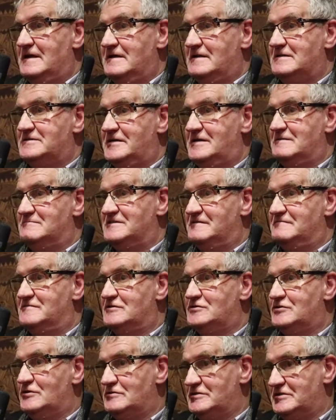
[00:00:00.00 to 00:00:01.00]
in terms of
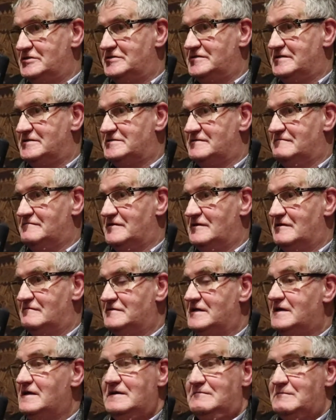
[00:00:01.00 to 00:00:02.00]
the tonnage that's
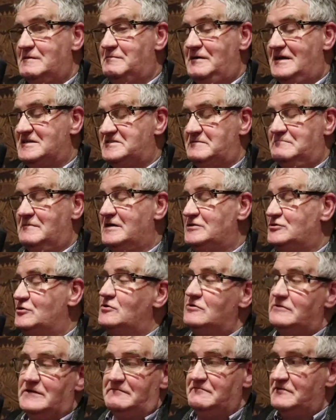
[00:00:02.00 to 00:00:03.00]
involved, be passing my
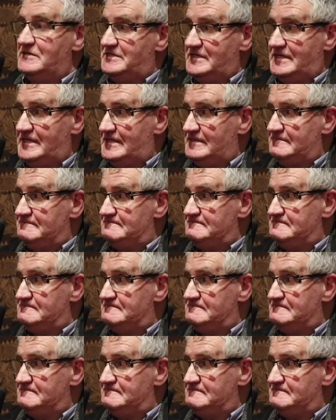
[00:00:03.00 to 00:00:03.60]
door every day